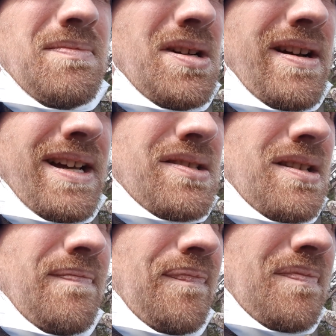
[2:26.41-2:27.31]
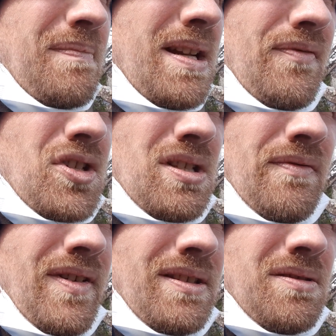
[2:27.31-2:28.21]
myrrh has some beneficial
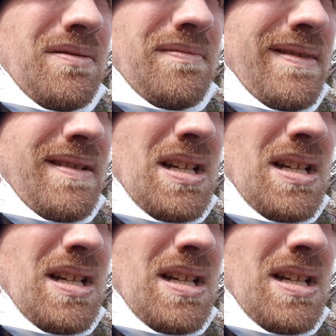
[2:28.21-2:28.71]
effect on